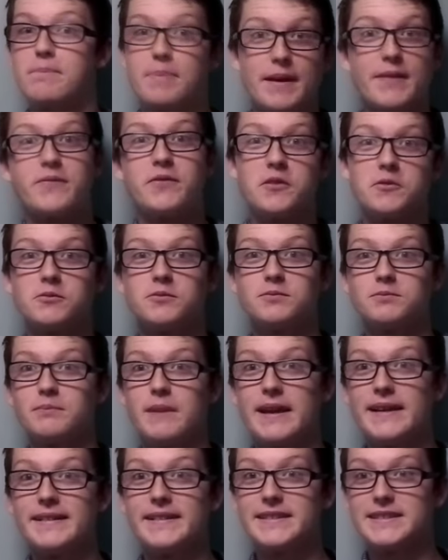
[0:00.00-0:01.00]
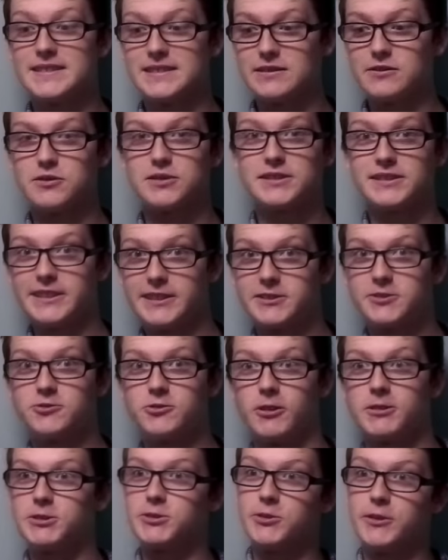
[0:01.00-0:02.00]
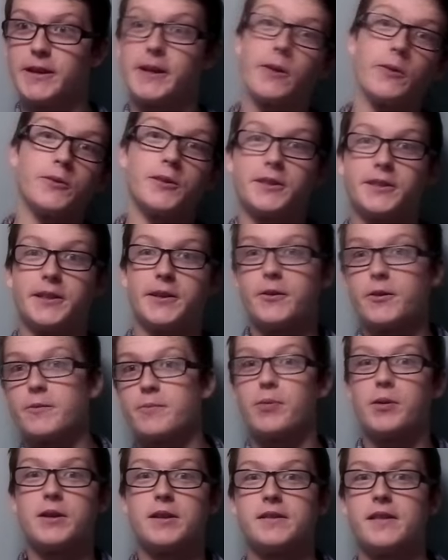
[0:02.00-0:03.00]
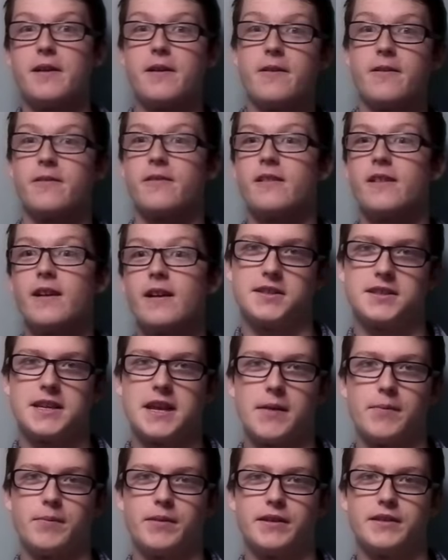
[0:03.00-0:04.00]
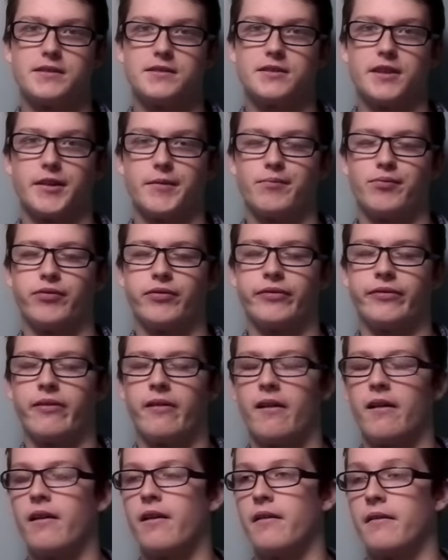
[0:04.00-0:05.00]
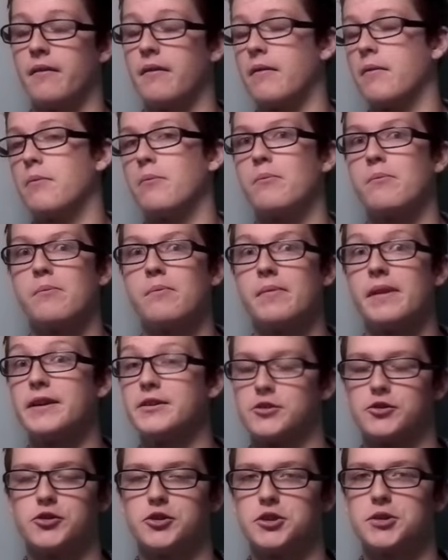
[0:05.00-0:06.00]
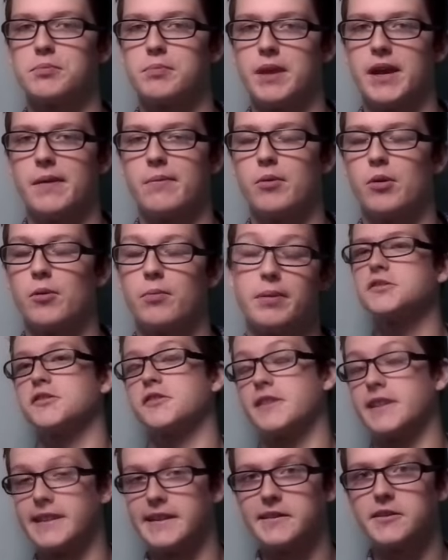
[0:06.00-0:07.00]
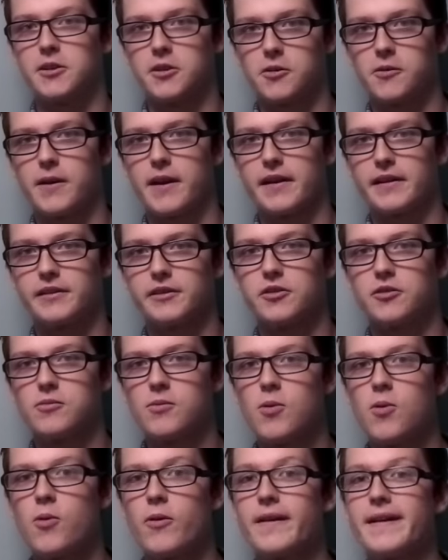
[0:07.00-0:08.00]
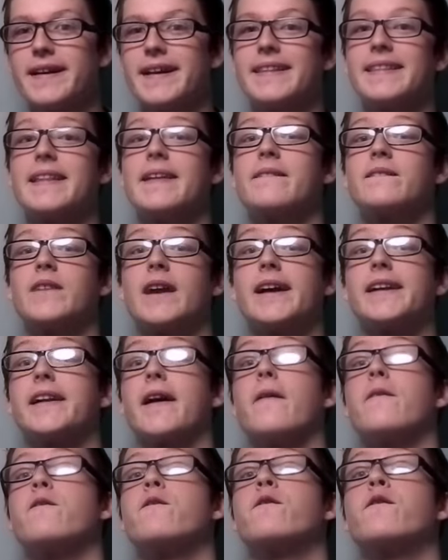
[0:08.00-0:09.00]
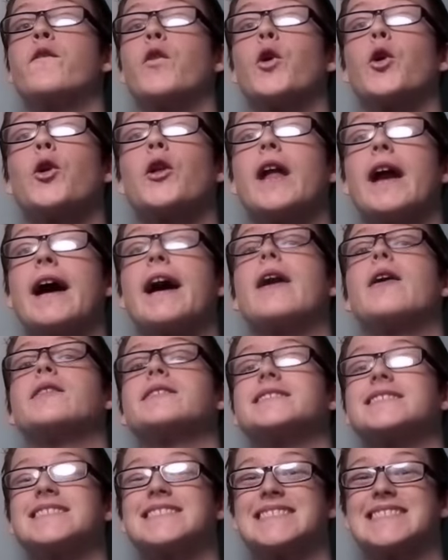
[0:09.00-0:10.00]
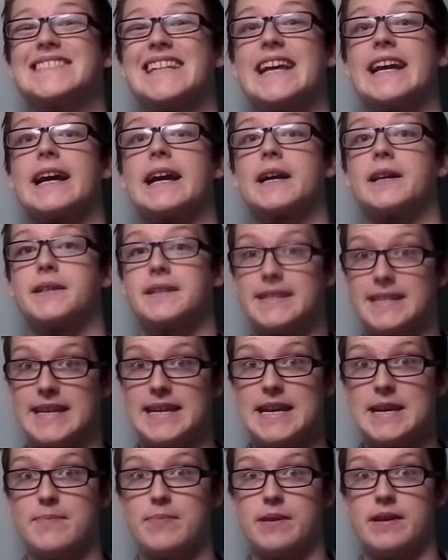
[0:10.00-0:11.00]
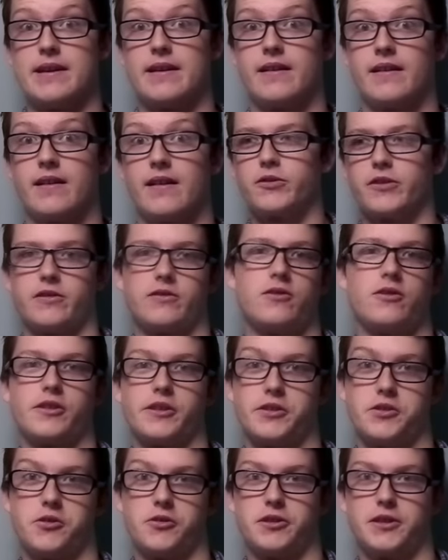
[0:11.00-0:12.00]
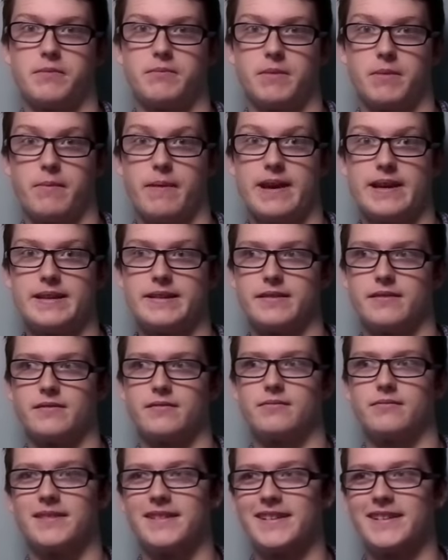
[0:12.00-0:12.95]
Bigfoot made this little stick structure and killed the deer and put it there! The skeptic is like, it's just people. So then they look around a little more and they find a full out stick teepee. I wonder how long it took them to make it.